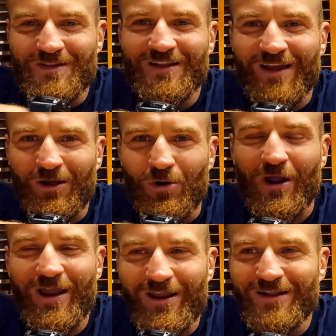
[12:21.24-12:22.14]
Then
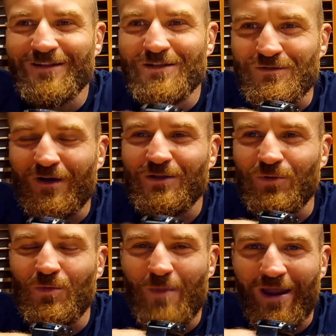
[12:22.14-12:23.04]
this fight
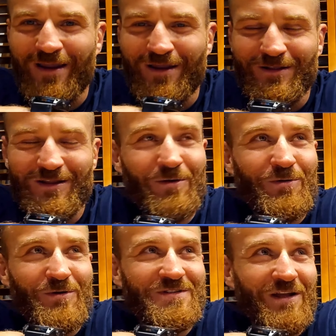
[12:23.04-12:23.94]
will make. They
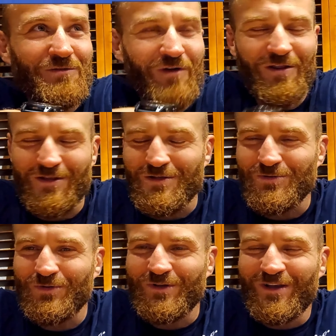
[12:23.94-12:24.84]
will start fighting soon.